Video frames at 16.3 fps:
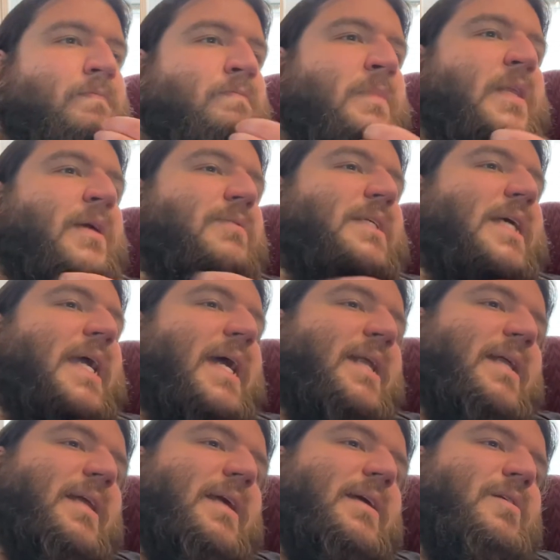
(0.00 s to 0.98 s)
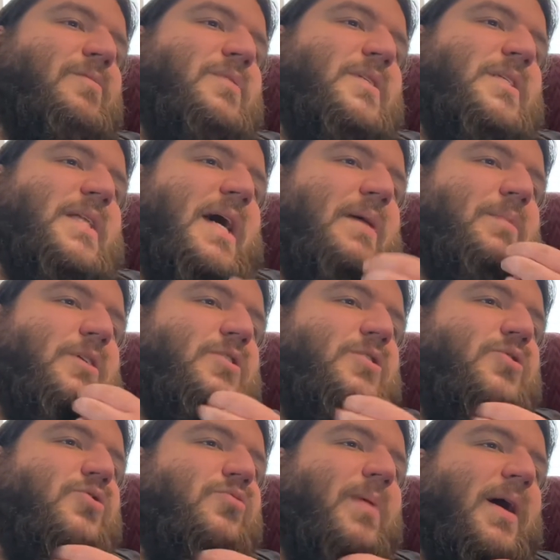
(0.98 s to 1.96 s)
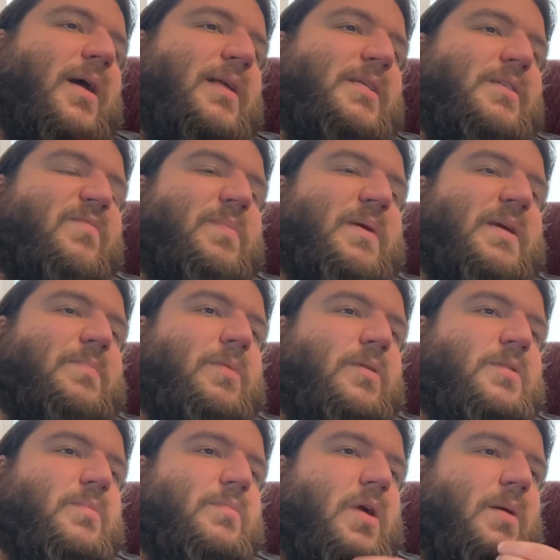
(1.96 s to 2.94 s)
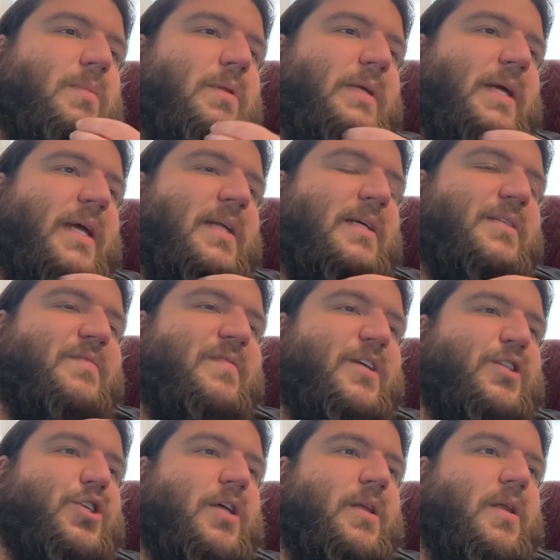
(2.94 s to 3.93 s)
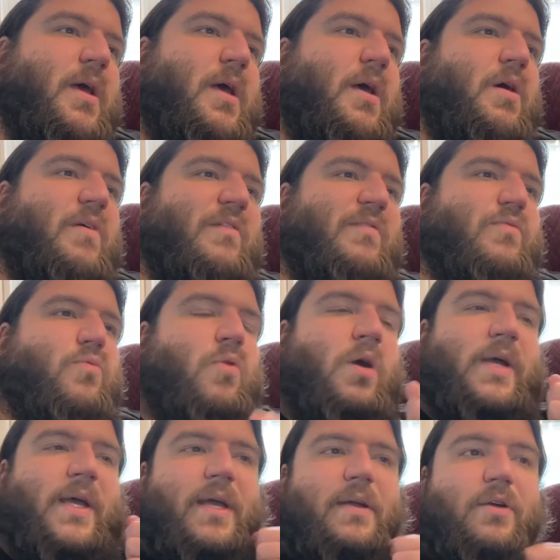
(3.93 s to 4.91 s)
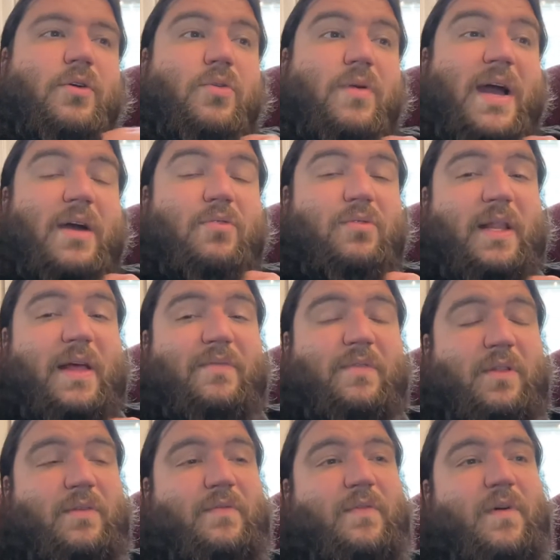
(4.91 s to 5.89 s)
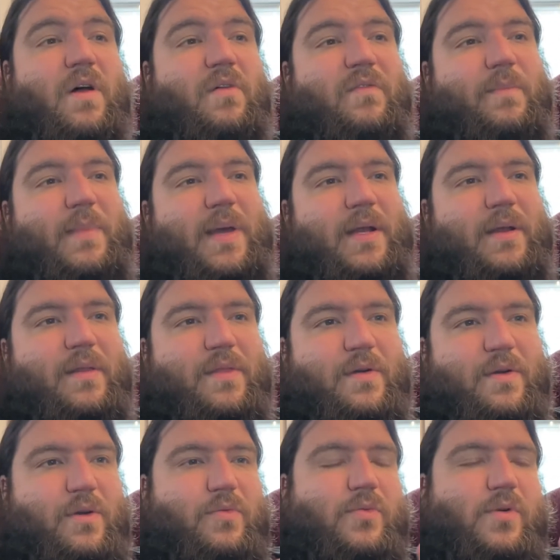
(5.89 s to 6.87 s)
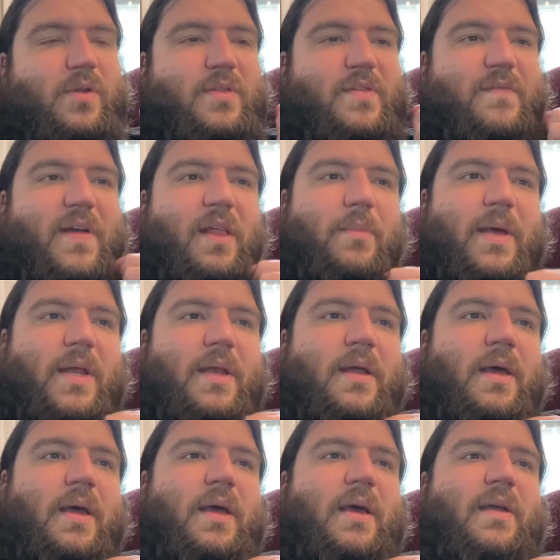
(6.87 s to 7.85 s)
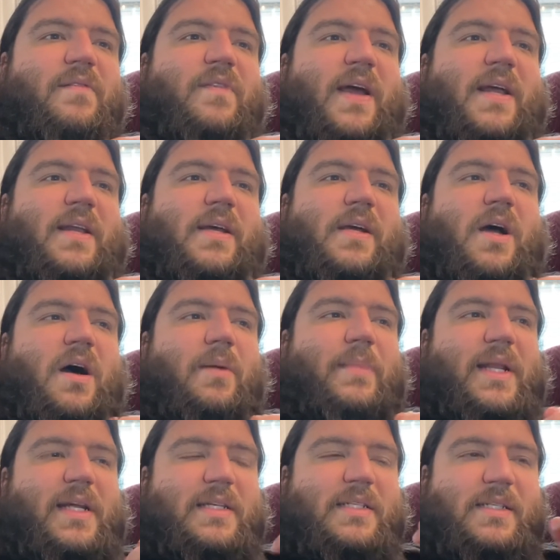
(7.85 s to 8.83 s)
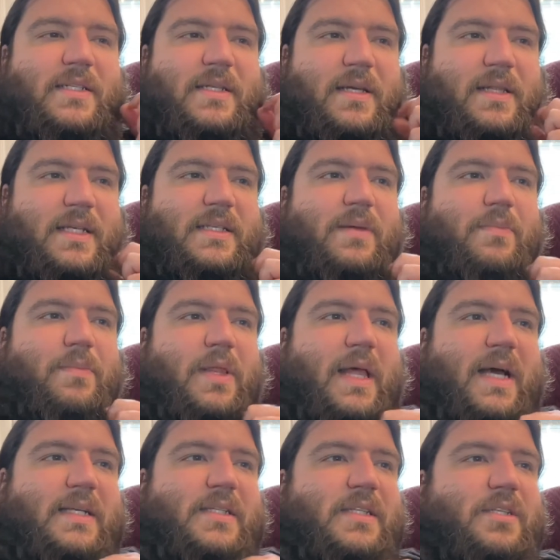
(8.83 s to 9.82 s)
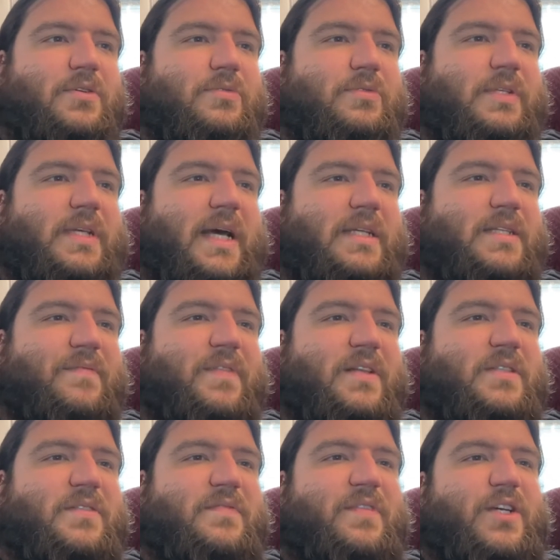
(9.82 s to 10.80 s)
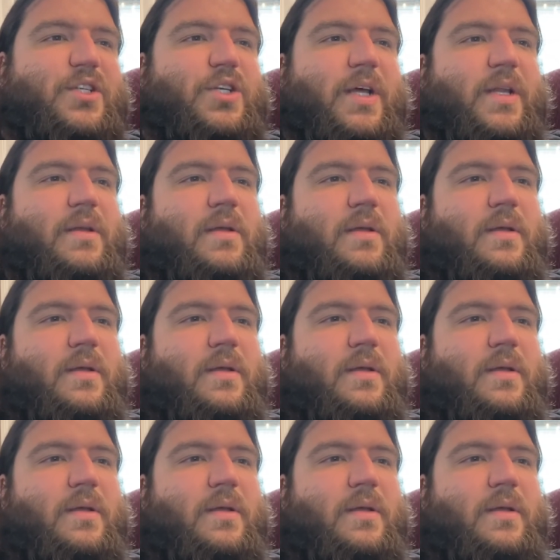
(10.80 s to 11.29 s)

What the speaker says: It was Kennedy who established two bodies of people to promulgate his vision of rugged, ground-level involvement in third world development and fighting communists that symbolized the two sides of this vision.